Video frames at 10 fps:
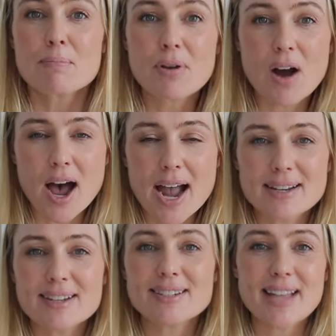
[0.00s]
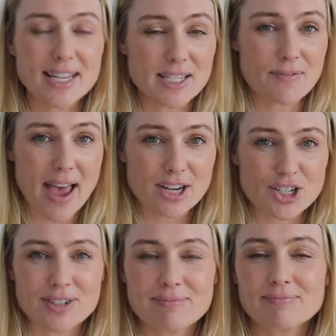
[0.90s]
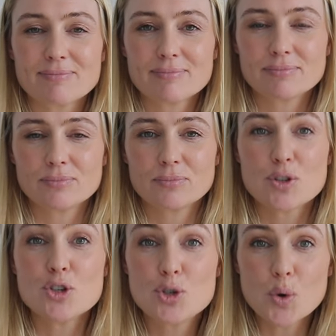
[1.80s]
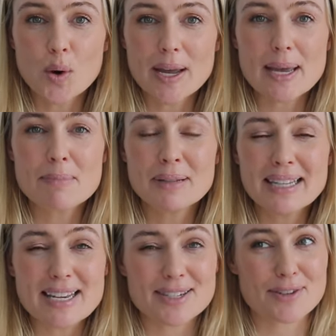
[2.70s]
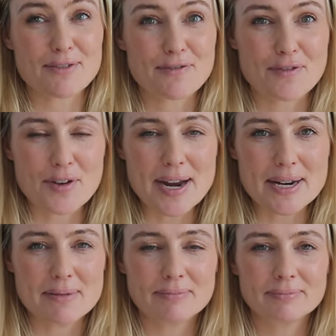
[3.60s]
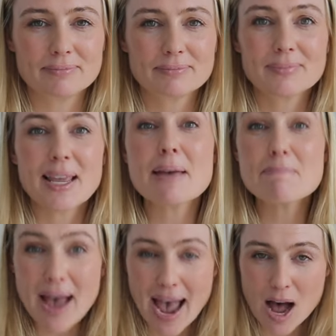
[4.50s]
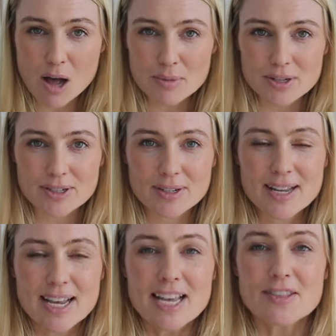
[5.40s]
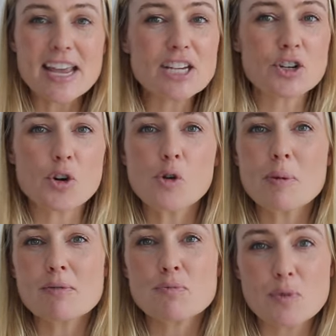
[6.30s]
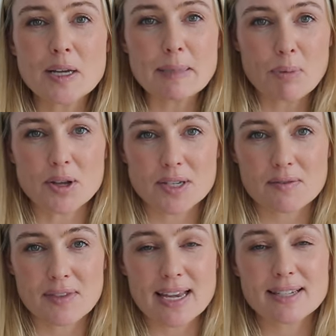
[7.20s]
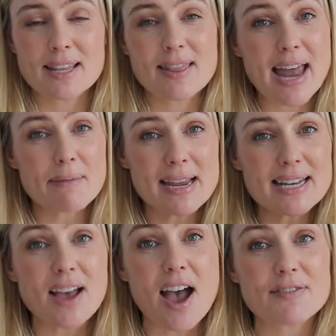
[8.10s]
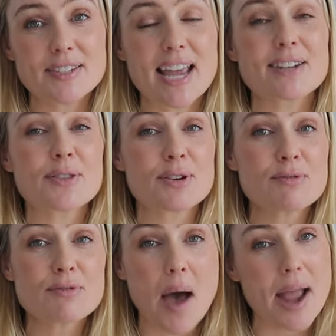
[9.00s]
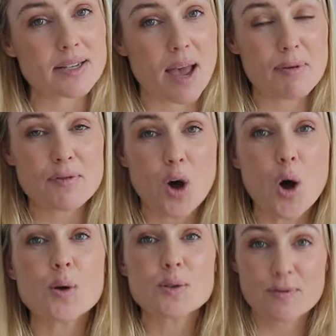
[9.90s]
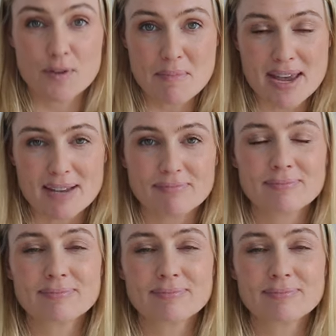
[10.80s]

Pride, satisfaction, joy, bliss, freedom, empowerment. These should all be really positive things, and that means I've set the right type of goals for me.